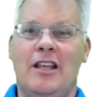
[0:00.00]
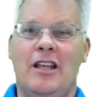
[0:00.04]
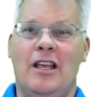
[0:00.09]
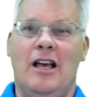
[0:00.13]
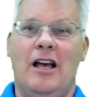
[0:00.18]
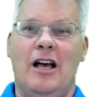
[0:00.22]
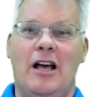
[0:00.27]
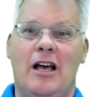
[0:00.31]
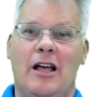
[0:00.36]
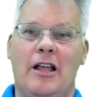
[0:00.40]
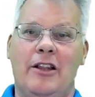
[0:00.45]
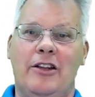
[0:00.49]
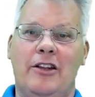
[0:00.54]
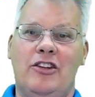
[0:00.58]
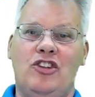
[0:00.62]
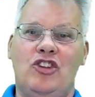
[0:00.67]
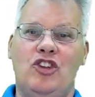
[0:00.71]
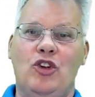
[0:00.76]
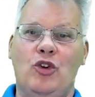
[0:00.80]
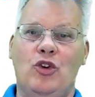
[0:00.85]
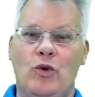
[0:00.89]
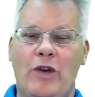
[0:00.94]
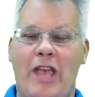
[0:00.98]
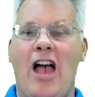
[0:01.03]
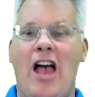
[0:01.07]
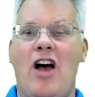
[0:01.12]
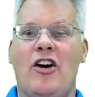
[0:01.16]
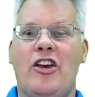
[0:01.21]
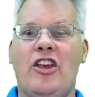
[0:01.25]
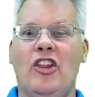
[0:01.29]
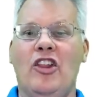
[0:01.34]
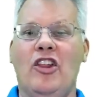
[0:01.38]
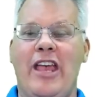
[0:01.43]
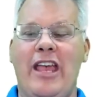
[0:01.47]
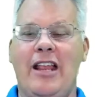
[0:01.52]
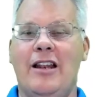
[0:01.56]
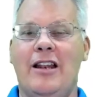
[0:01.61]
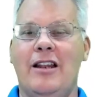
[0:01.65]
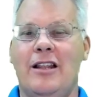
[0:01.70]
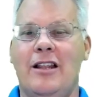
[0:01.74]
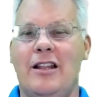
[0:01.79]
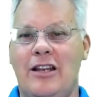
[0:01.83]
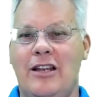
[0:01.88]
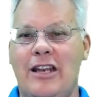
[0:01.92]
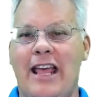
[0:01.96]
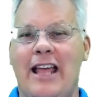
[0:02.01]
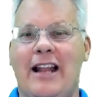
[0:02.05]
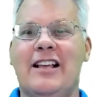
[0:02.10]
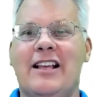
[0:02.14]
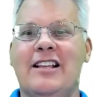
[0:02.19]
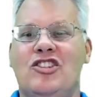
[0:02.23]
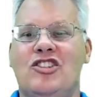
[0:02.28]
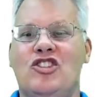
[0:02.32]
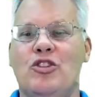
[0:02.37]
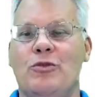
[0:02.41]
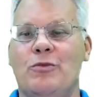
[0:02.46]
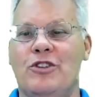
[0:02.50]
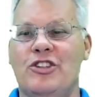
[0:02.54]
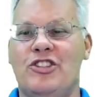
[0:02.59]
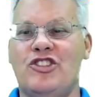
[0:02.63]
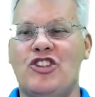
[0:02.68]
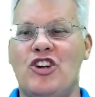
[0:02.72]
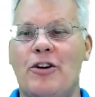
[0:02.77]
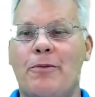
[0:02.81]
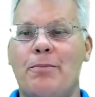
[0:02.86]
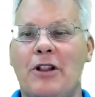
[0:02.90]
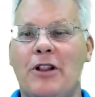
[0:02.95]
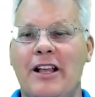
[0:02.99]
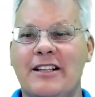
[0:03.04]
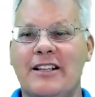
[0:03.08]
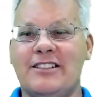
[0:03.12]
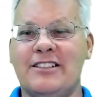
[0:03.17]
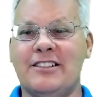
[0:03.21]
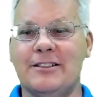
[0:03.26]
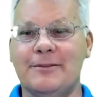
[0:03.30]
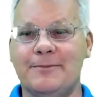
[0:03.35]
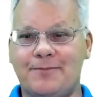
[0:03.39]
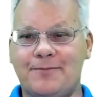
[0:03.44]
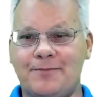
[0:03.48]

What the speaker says: to calculate net consumer surplus.